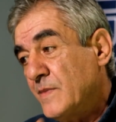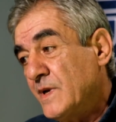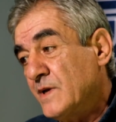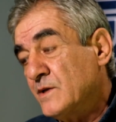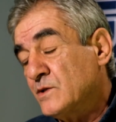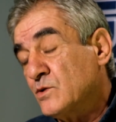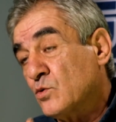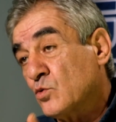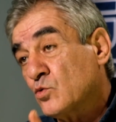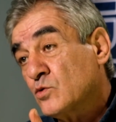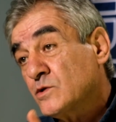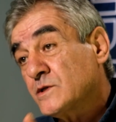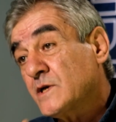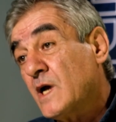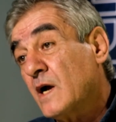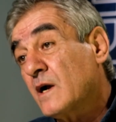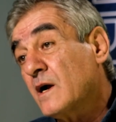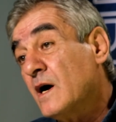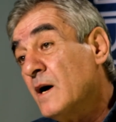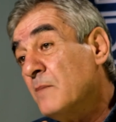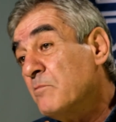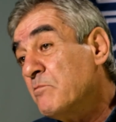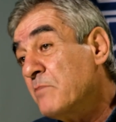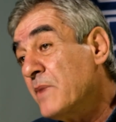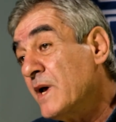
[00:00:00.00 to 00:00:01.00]
Then we
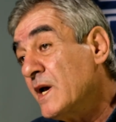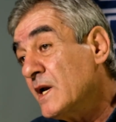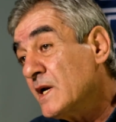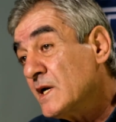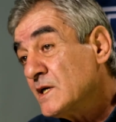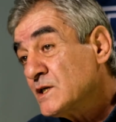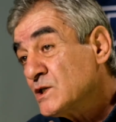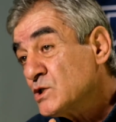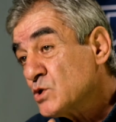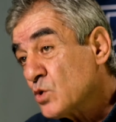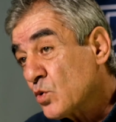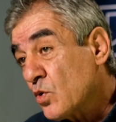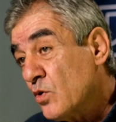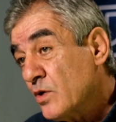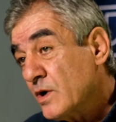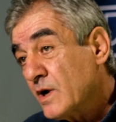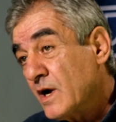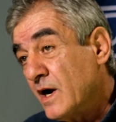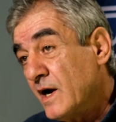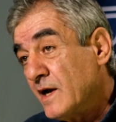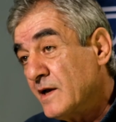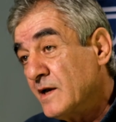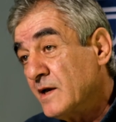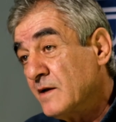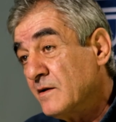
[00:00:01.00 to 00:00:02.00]
followed the
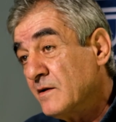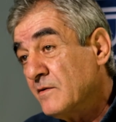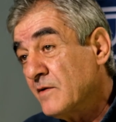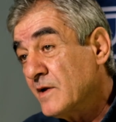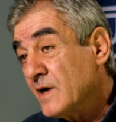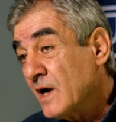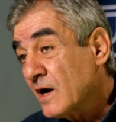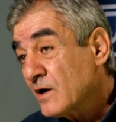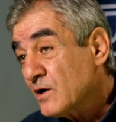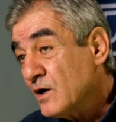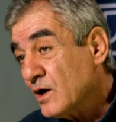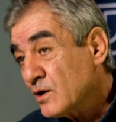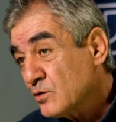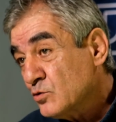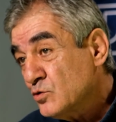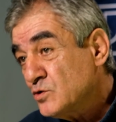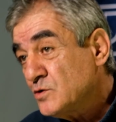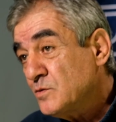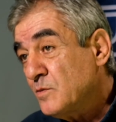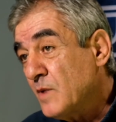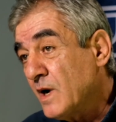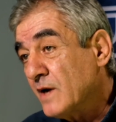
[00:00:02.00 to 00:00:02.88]
Russian perestroika.